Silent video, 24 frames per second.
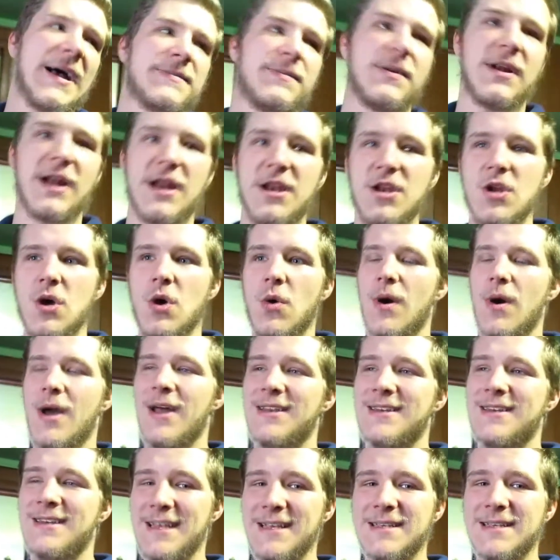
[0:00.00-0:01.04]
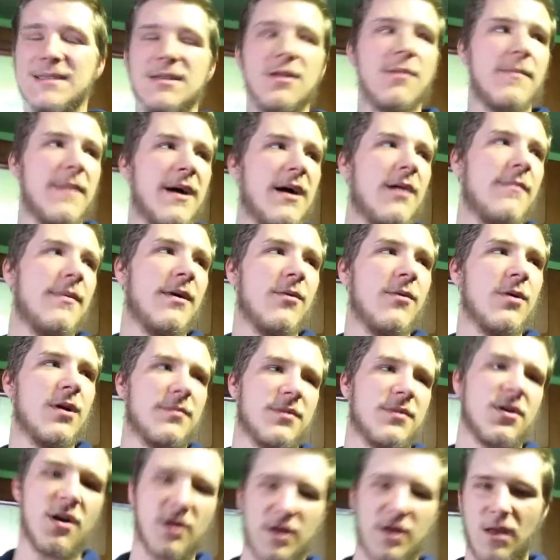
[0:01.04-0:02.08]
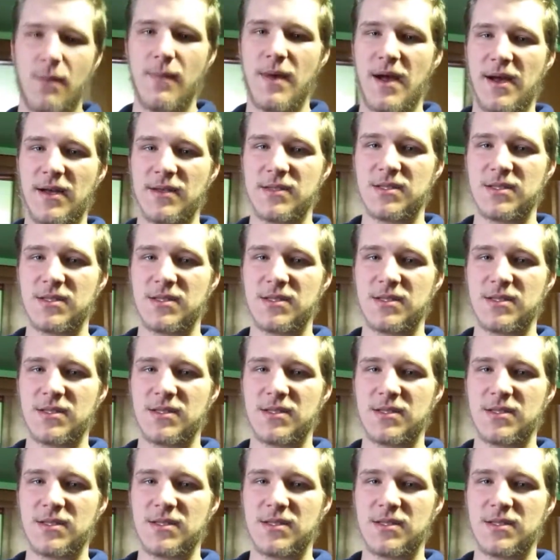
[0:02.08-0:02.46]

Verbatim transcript: but I know a decent amount about what I'm talking about.